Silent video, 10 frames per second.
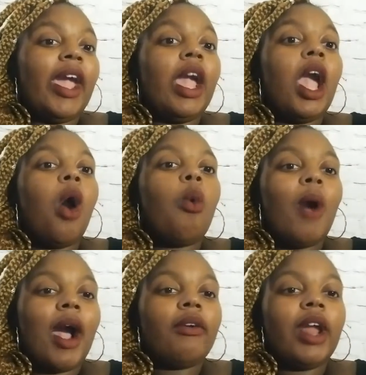for a
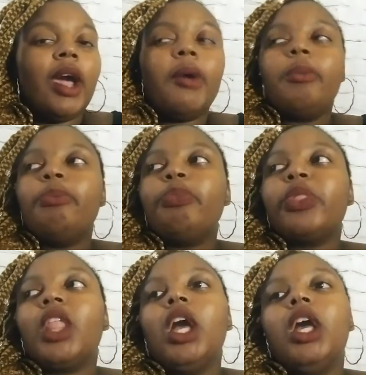while now.
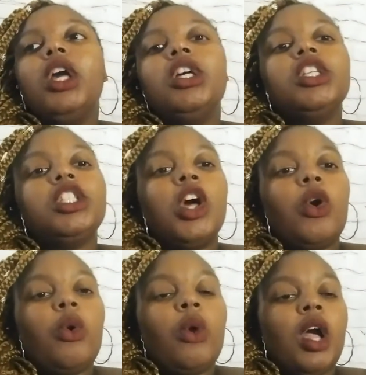
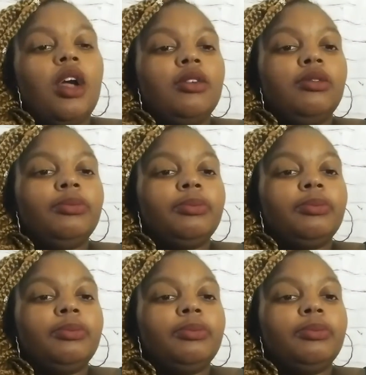So,